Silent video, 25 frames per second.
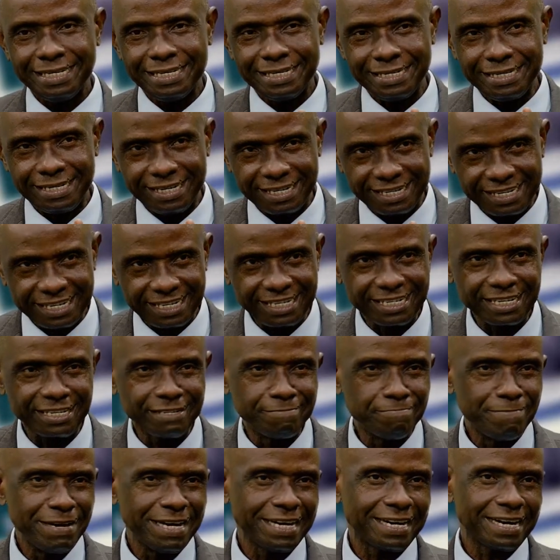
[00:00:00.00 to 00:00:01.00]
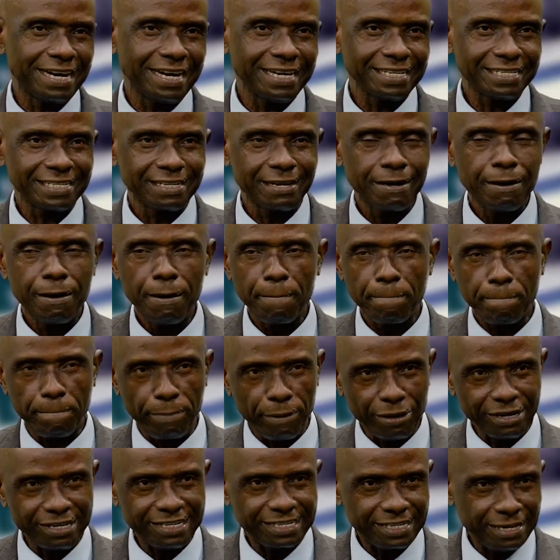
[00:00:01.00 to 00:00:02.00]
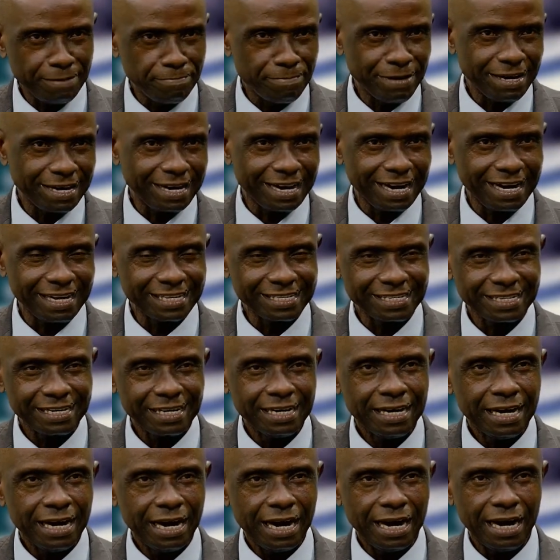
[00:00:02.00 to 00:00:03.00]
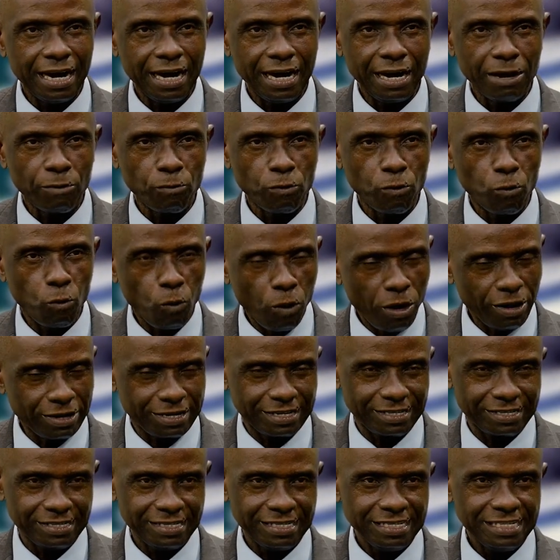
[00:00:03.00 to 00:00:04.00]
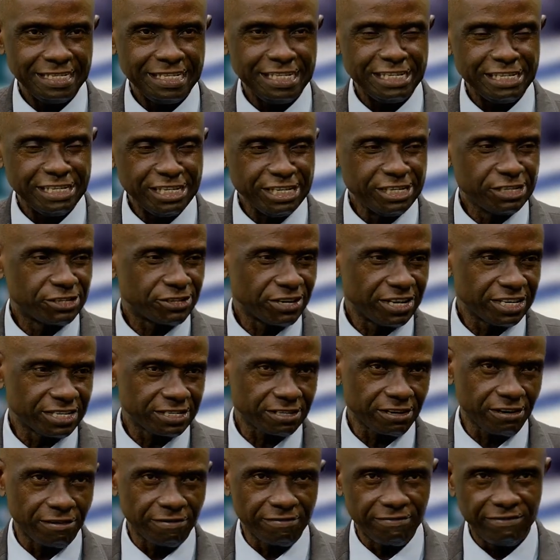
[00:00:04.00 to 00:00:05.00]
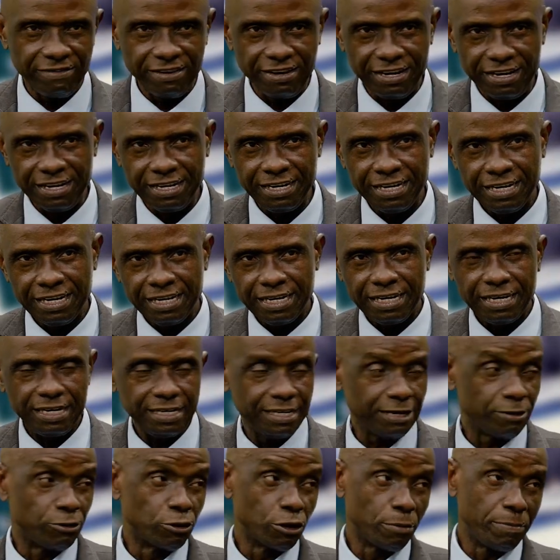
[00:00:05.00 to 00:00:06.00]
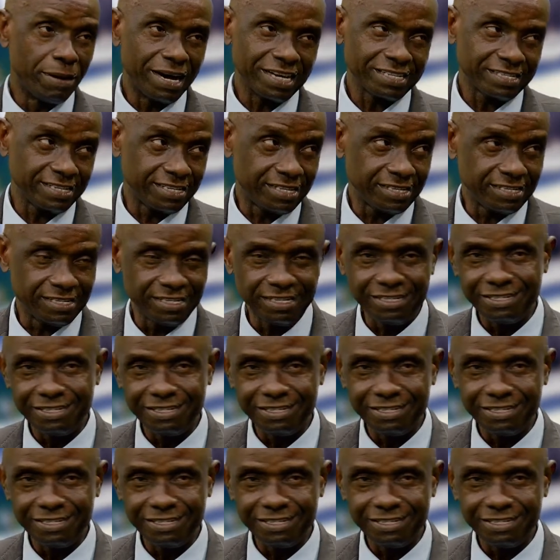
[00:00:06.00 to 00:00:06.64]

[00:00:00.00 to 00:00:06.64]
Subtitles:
decision makers, policy makers will work in the interest of the global citizen.